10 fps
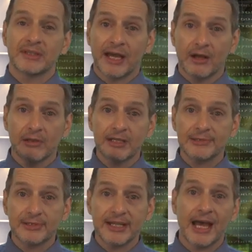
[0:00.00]
Now,
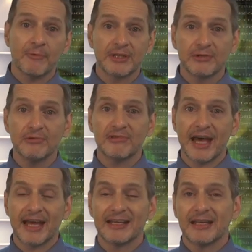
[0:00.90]
let's look at how we do
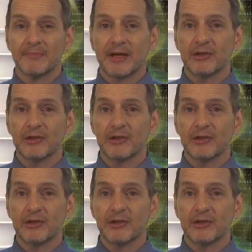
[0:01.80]
that by